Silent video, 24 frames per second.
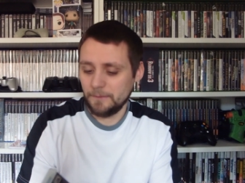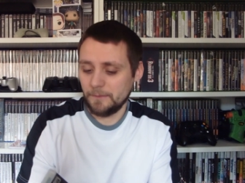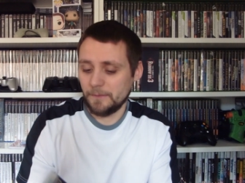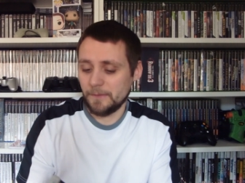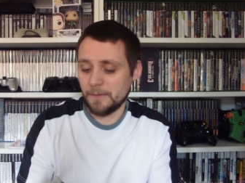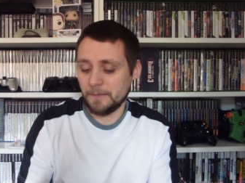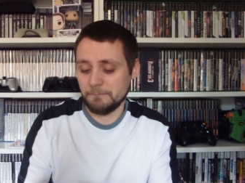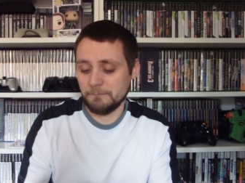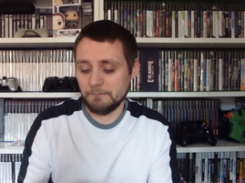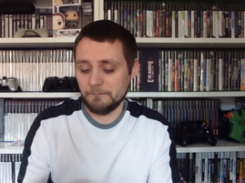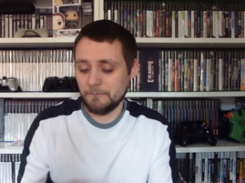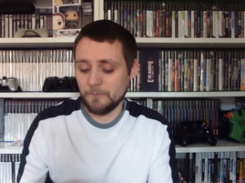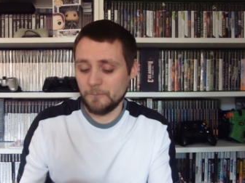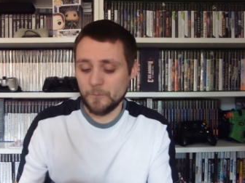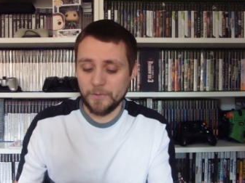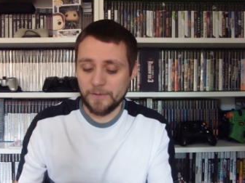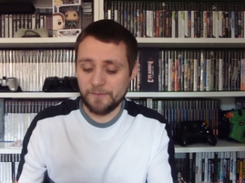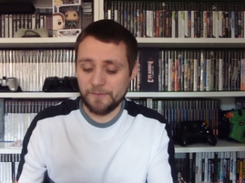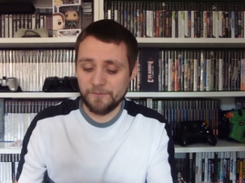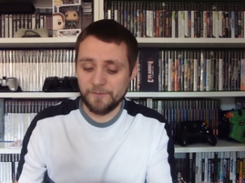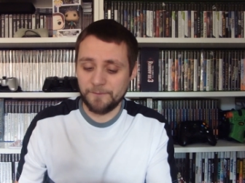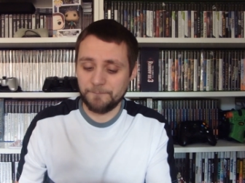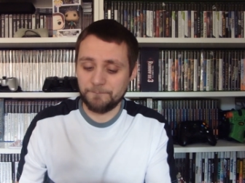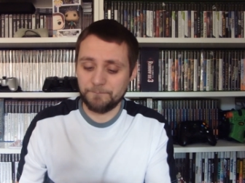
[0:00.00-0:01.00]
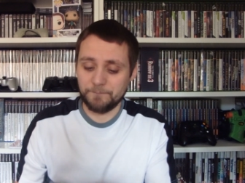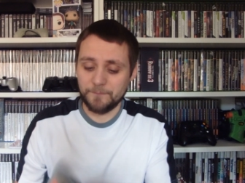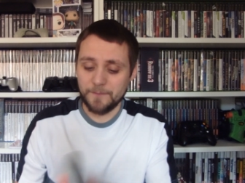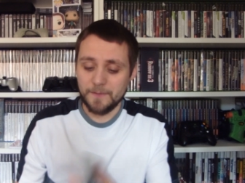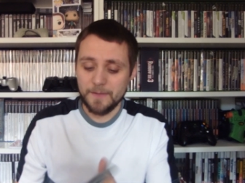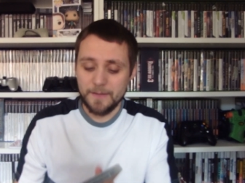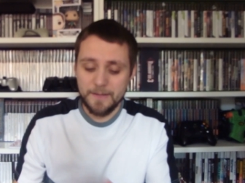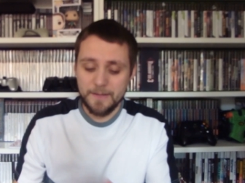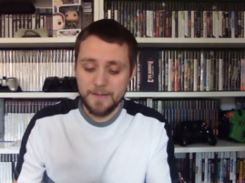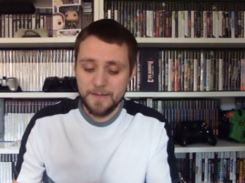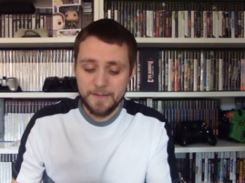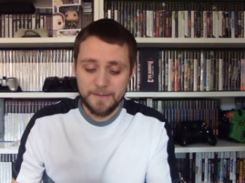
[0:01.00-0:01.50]
Yeah, whatever.
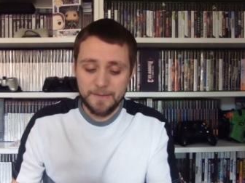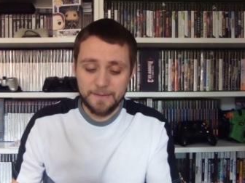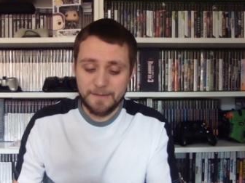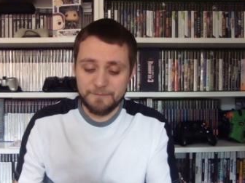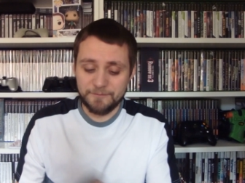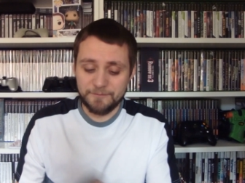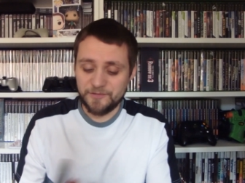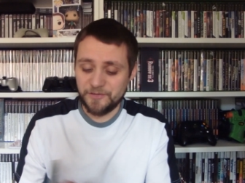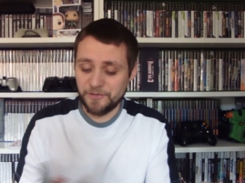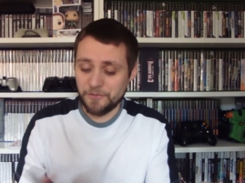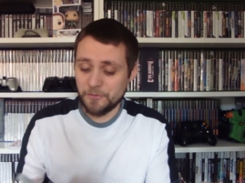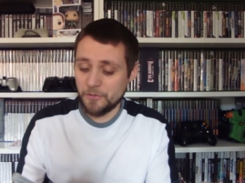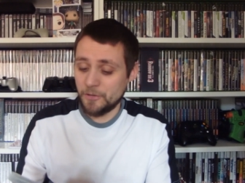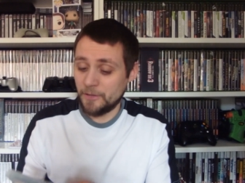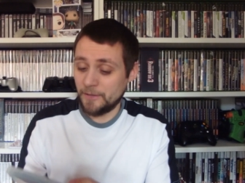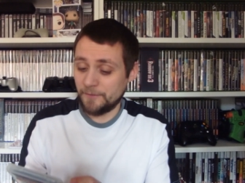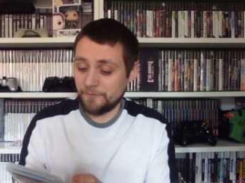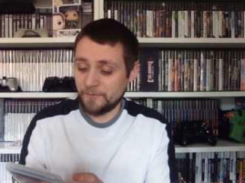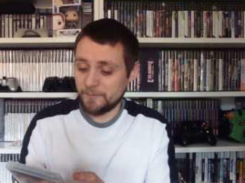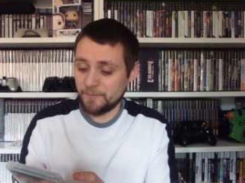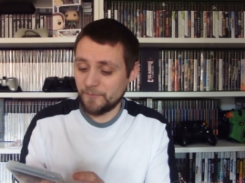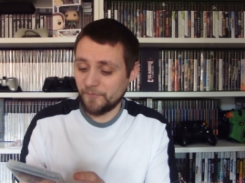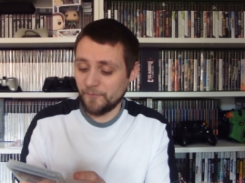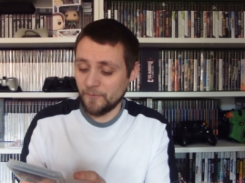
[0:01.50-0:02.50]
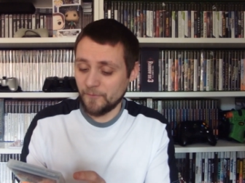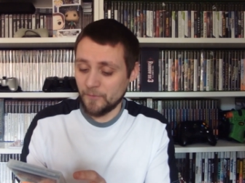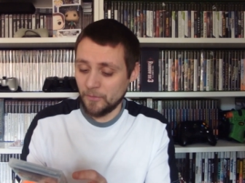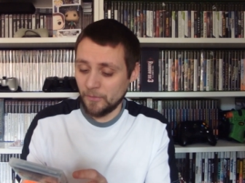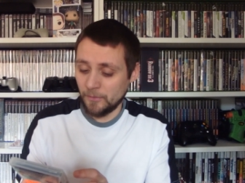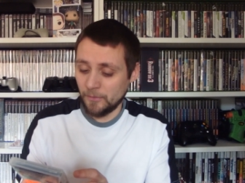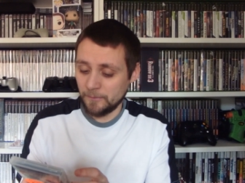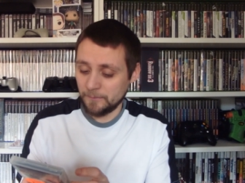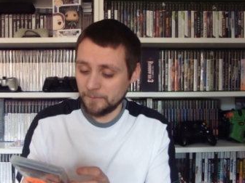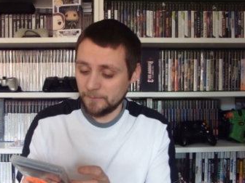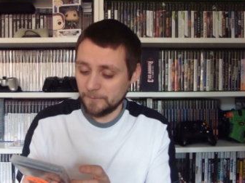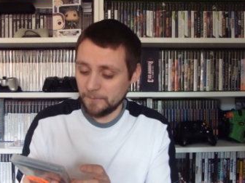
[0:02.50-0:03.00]
Never seen or heard of it
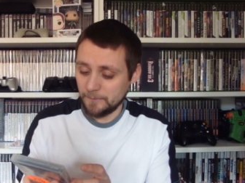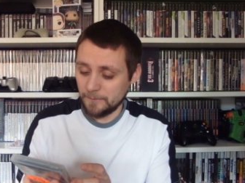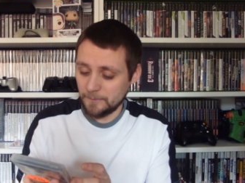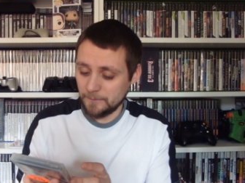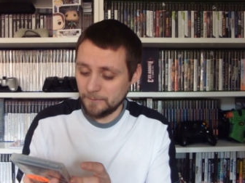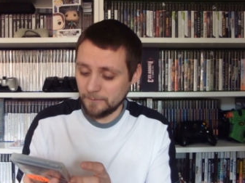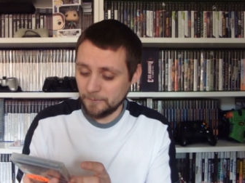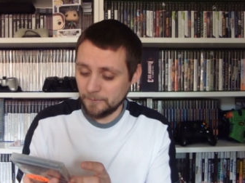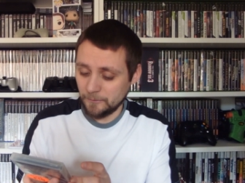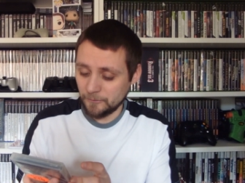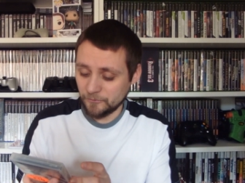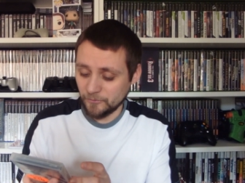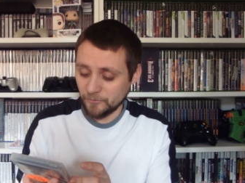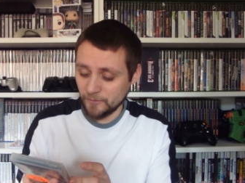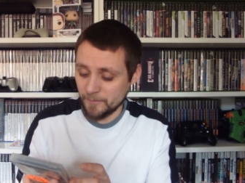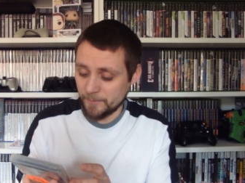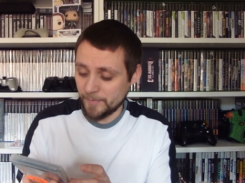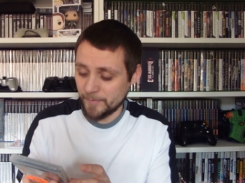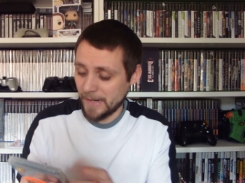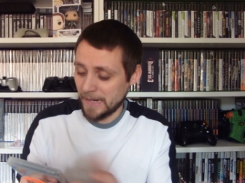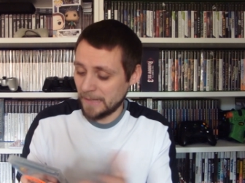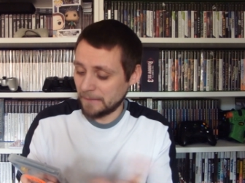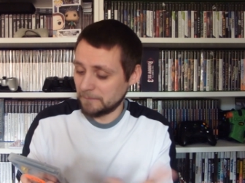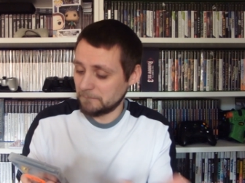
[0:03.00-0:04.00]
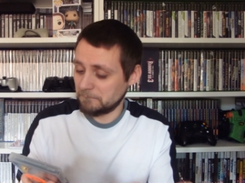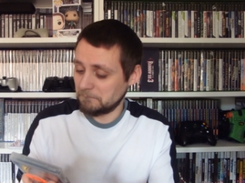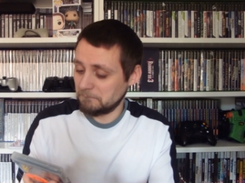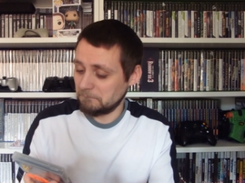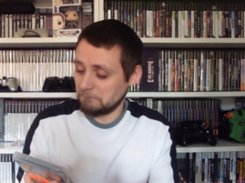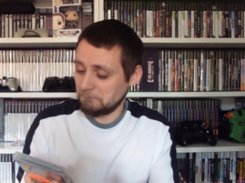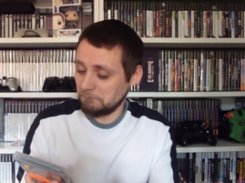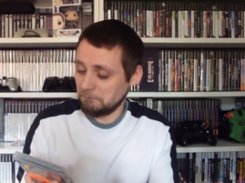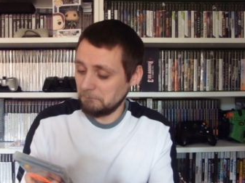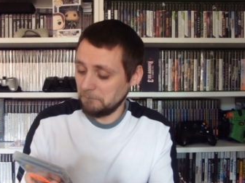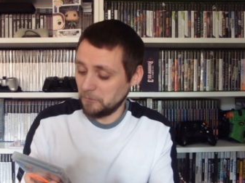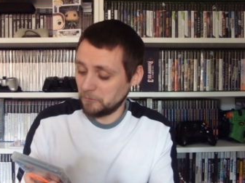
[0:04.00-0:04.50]
before. Looks on the back.
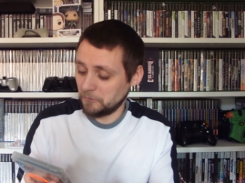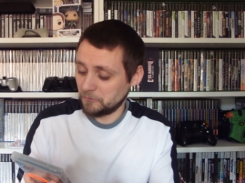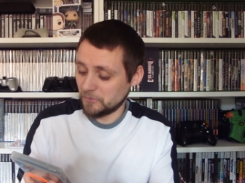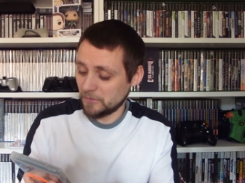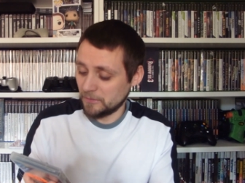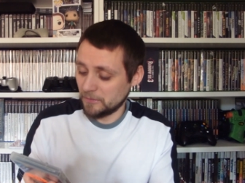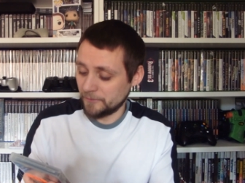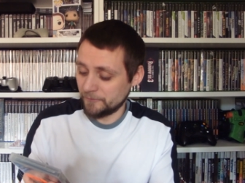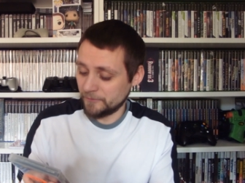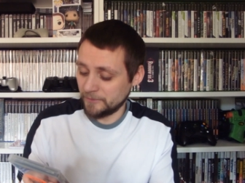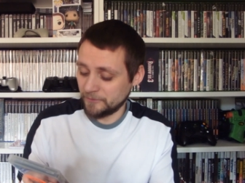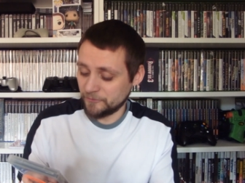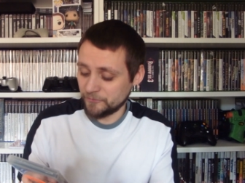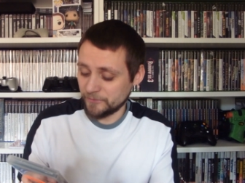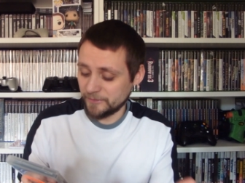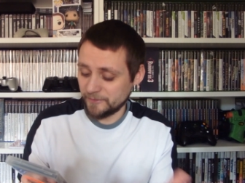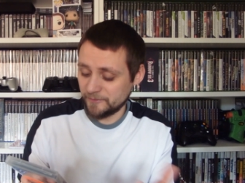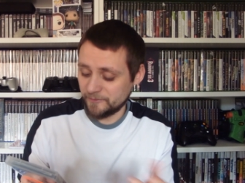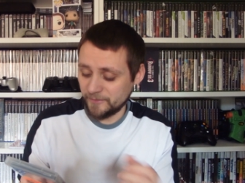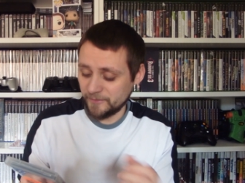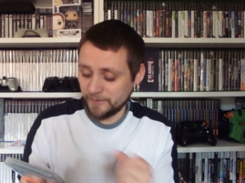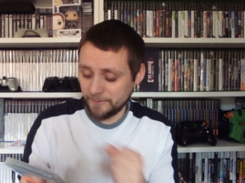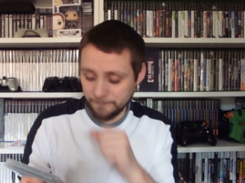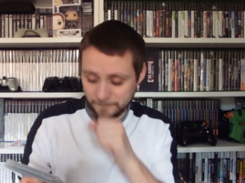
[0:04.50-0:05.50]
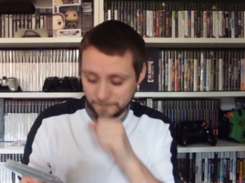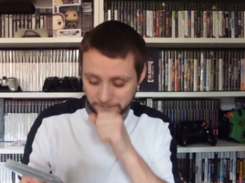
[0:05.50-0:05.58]
Looks kind of interesting.